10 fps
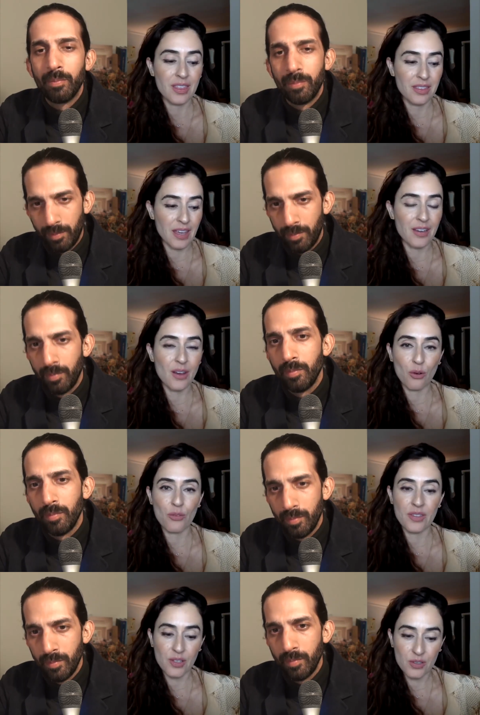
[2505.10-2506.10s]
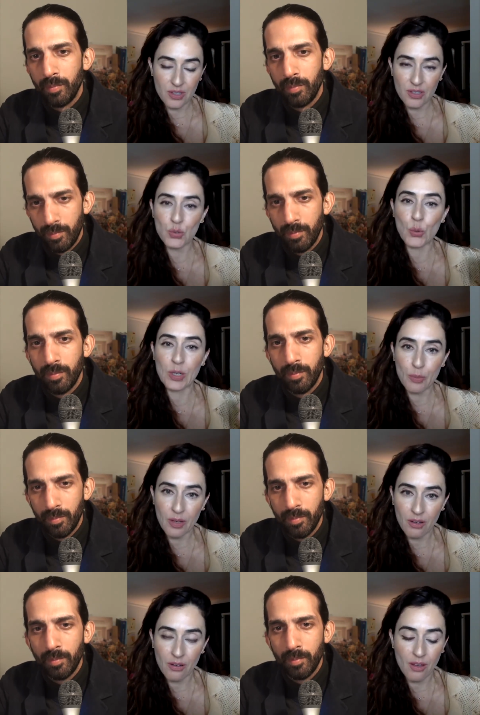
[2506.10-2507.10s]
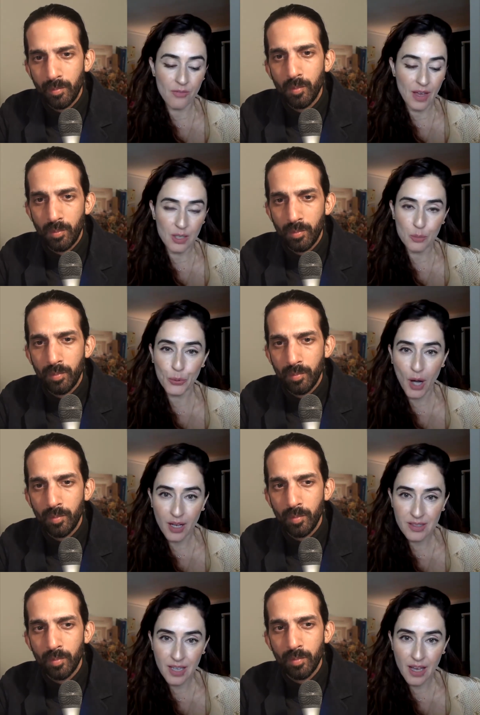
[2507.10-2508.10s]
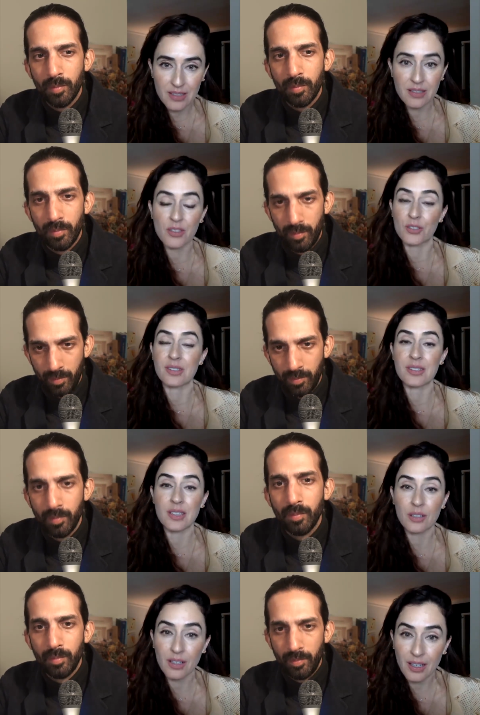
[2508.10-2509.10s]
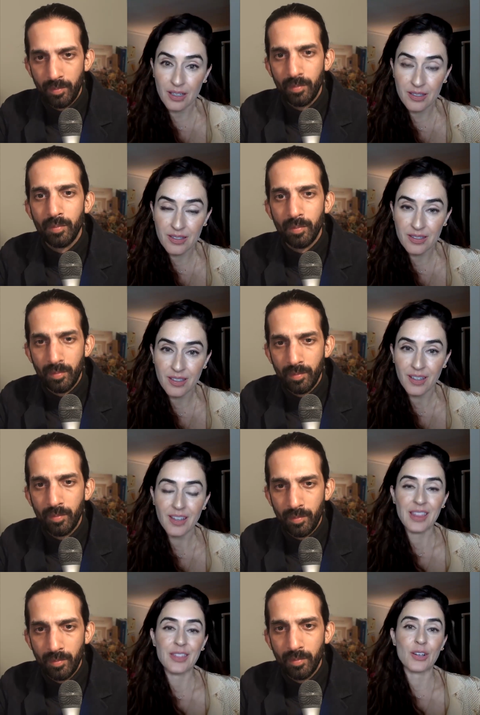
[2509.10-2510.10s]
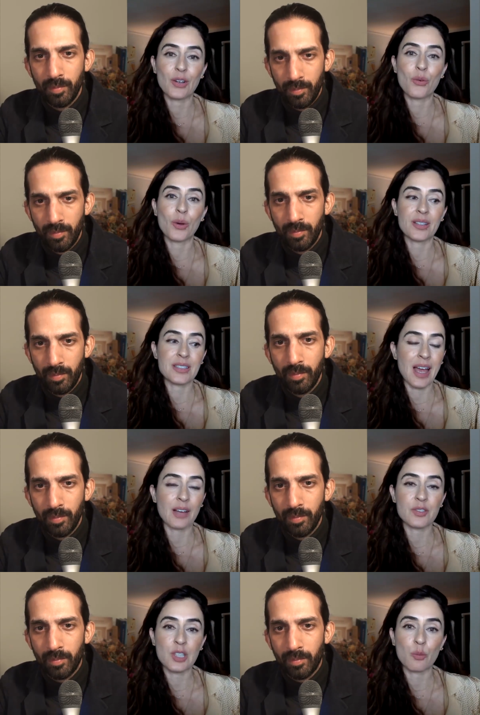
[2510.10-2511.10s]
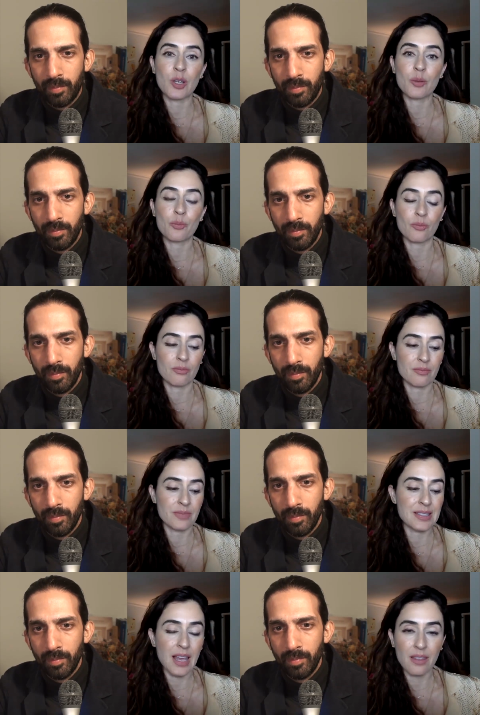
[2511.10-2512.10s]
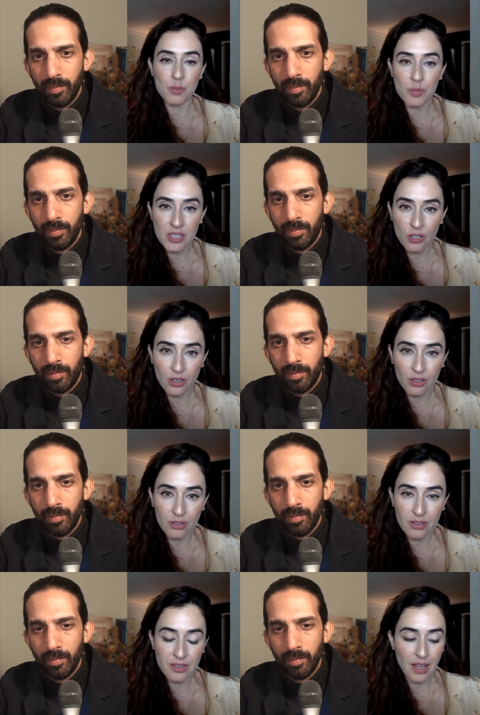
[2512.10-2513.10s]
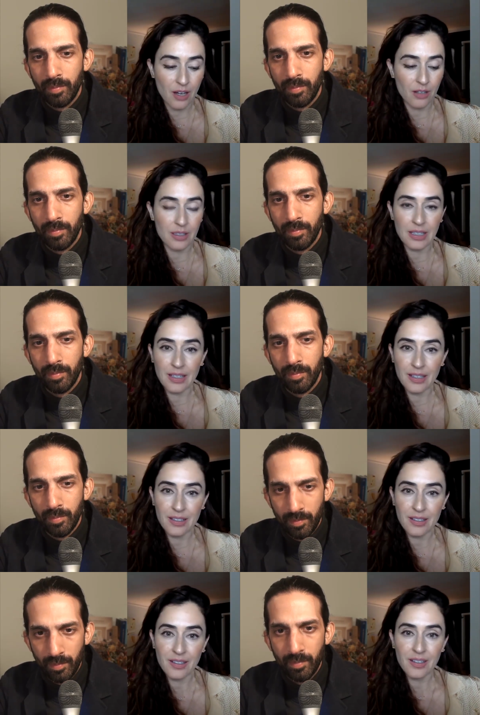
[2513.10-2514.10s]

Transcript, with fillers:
Speaker 1: they know that there's there's already been a, a vetted process. They're serious. They're going to have someone send the materials that are needed